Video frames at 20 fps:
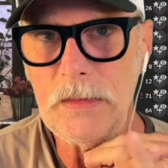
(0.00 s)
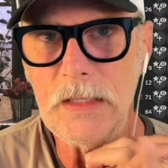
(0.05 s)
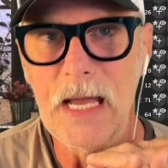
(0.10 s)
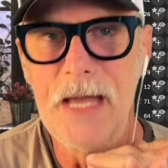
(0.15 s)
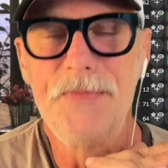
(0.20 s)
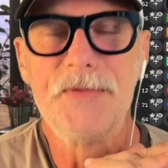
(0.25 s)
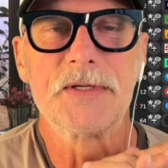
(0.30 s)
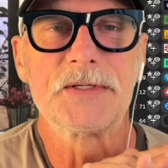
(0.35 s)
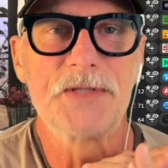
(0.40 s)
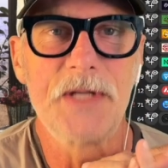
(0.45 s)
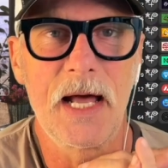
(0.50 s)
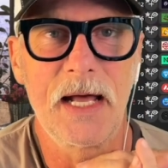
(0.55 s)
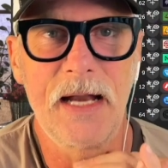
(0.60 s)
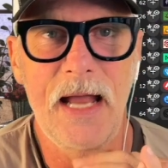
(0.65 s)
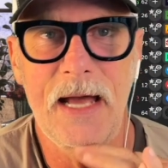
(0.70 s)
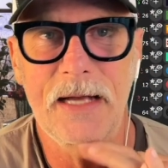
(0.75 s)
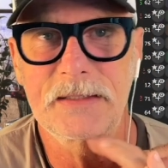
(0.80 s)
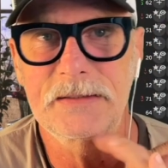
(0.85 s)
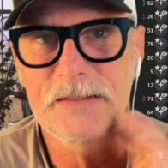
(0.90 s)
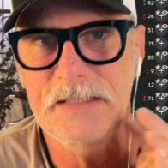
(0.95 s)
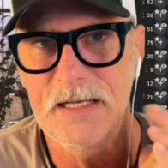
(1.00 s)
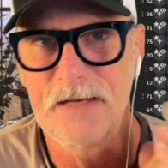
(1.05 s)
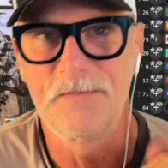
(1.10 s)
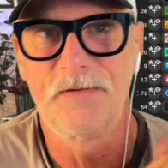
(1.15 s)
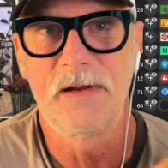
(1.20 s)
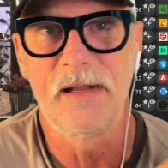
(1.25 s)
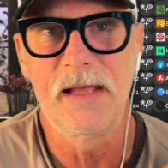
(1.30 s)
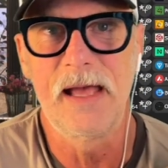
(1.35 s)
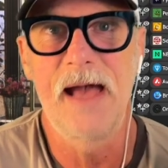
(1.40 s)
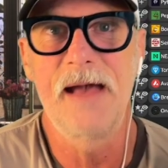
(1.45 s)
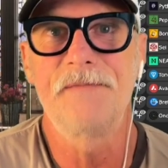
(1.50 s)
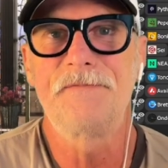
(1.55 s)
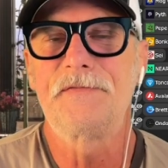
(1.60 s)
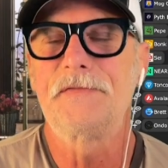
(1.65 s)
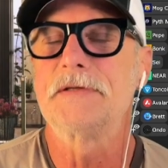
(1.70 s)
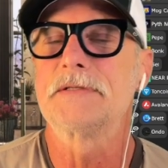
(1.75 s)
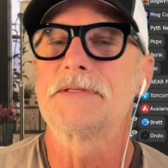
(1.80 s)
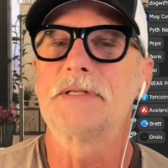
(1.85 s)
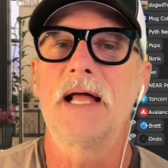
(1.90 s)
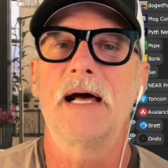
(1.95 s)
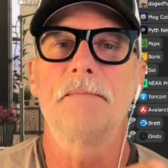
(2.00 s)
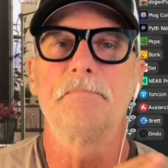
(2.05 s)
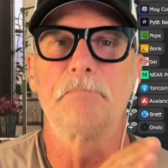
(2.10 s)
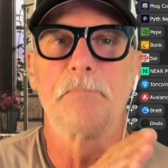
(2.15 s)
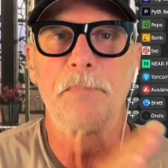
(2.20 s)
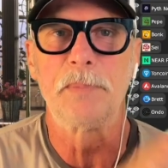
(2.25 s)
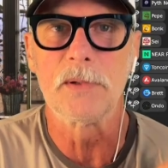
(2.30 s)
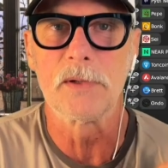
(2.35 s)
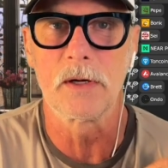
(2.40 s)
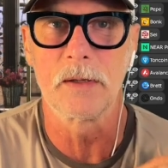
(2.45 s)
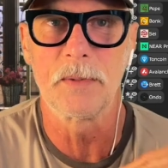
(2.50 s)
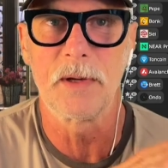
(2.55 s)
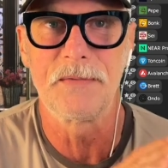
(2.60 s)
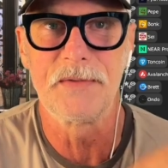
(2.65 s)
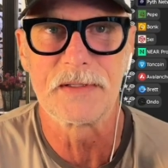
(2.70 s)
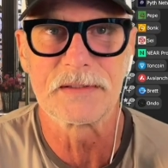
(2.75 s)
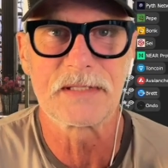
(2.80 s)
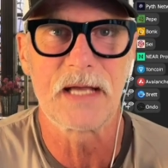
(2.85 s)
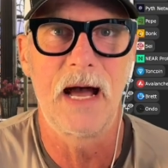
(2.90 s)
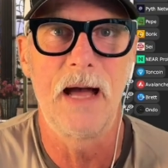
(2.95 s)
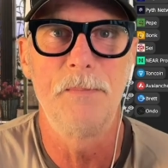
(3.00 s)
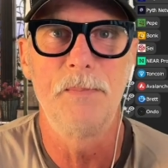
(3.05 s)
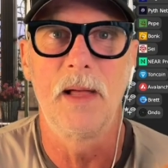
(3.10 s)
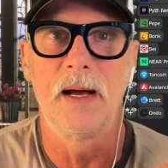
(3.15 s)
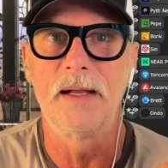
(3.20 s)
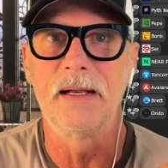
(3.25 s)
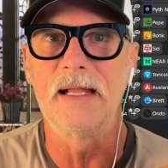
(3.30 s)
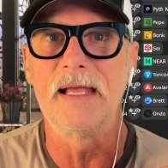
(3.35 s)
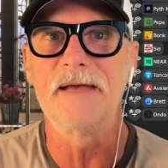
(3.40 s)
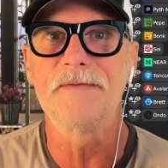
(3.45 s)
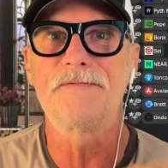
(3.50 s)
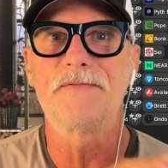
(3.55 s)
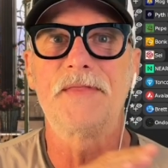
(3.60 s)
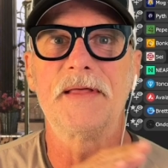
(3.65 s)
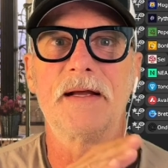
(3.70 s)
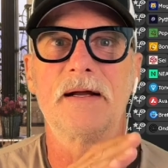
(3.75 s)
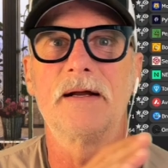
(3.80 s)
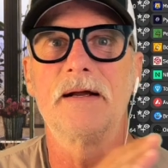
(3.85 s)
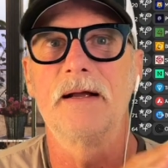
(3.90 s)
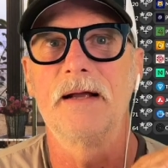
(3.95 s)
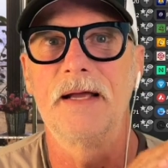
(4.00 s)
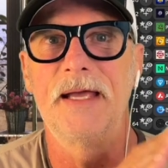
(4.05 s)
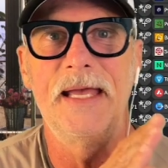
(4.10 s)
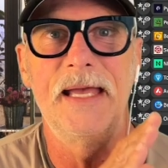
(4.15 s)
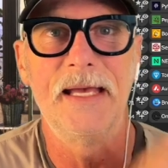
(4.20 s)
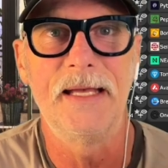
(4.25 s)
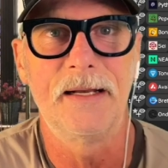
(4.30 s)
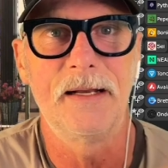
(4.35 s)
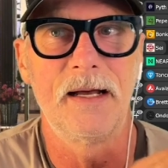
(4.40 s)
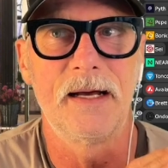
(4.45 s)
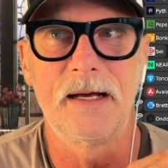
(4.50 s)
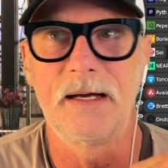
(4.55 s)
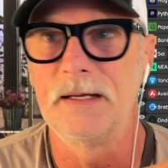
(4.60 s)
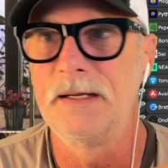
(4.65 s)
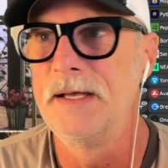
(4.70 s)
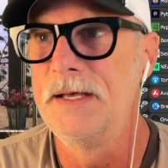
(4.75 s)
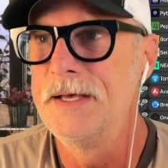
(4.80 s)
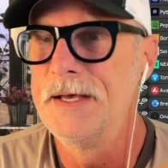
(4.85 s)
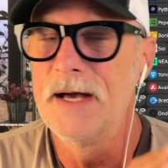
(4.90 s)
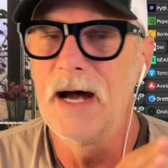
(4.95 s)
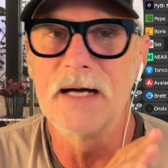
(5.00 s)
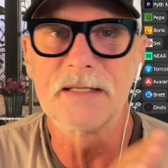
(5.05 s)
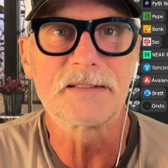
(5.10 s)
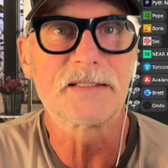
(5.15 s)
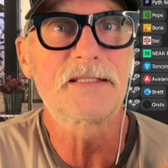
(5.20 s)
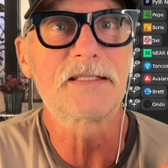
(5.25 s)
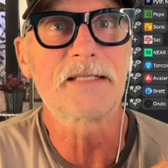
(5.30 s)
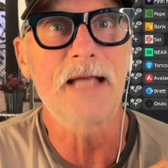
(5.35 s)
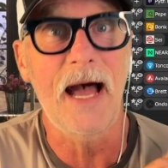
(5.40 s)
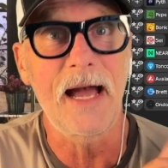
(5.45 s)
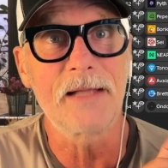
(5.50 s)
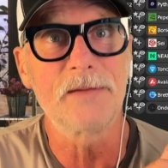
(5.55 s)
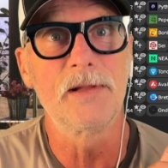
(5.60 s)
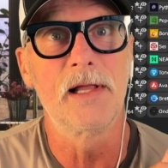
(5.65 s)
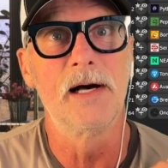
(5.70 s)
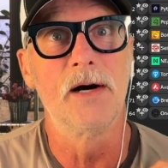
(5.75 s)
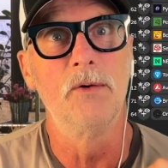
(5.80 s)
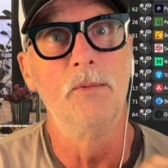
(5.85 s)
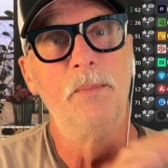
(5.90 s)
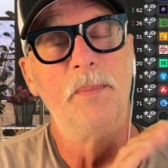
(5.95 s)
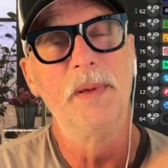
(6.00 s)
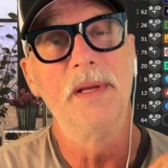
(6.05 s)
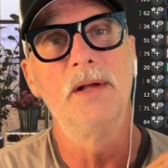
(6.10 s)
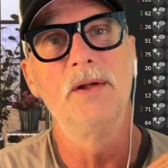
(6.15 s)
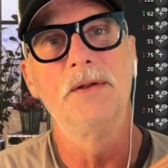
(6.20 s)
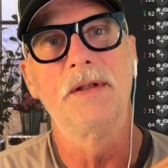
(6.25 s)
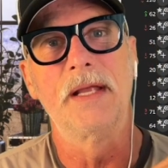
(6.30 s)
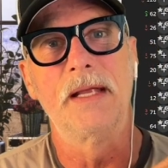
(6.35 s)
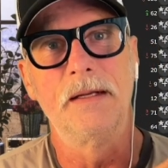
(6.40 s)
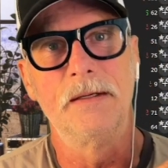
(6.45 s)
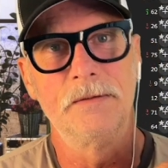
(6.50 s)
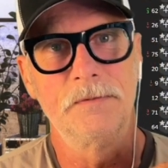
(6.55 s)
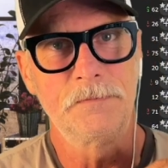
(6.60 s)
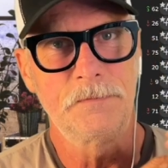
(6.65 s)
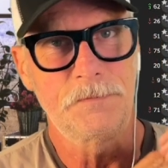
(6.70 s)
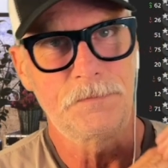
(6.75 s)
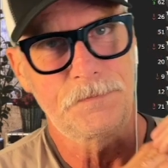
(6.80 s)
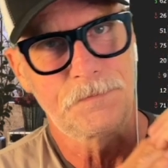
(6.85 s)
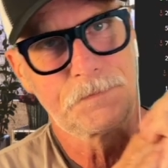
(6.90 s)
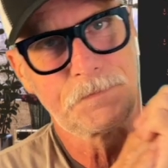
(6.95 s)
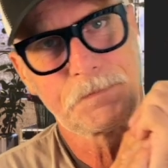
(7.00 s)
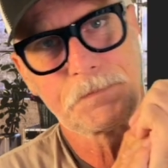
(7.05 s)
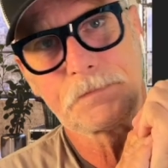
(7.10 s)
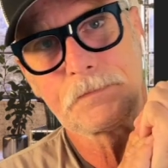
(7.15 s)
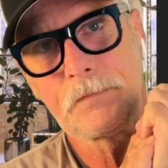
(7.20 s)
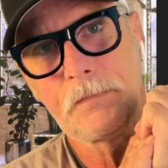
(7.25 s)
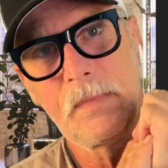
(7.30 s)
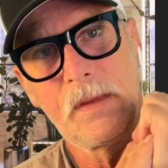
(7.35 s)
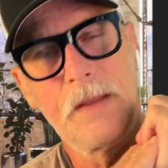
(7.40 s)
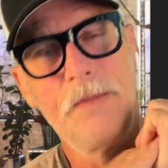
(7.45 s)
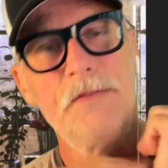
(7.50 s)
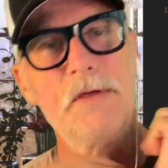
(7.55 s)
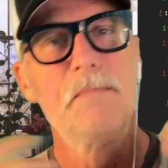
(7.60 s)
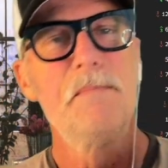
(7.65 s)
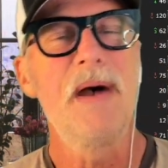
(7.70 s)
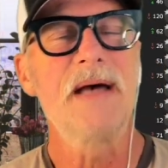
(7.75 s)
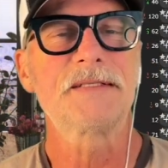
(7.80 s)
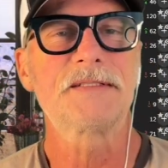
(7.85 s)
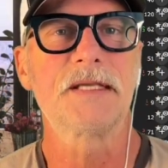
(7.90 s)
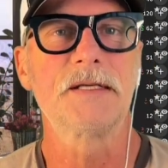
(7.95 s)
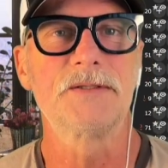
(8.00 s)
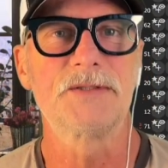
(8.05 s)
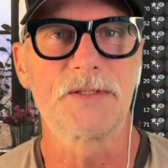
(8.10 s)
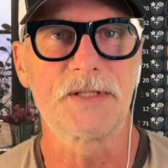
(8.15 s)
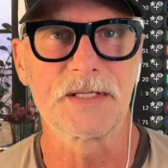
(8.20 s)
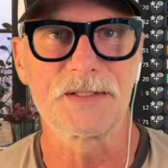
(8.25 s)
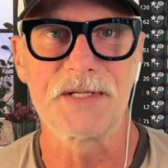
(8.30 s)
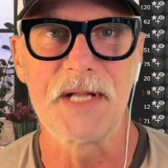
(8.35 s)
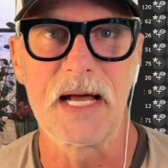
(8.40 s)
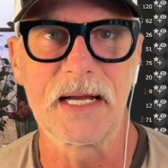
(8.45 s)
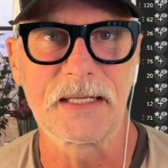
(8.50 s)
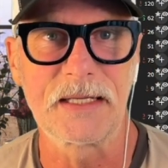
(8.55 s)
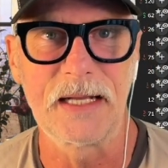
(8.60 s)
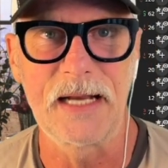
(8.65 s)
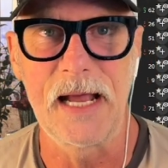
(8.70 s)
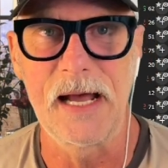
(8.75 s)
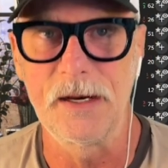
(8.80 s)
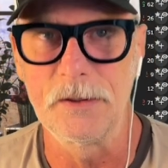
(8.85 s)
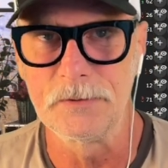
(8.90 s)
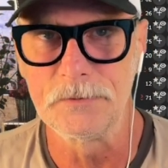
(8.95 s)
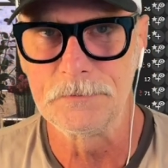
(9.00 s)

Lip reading: And there's not activity, if there's not blurb on the timeline, if they're in a silo building, the message does not get out.